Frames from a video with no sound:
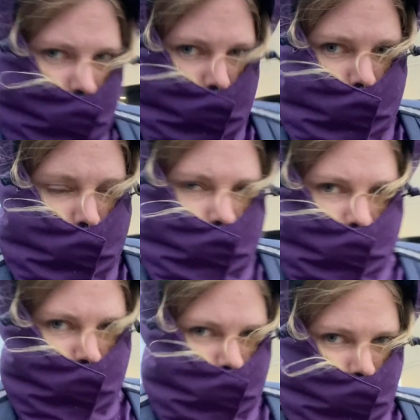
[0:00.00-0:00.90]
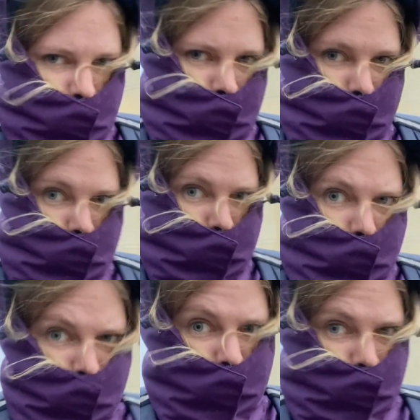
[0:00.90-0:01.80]
out into the rain,
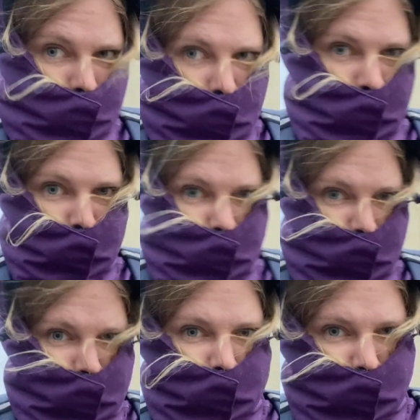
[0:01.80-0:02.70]
and as you can see I'm walking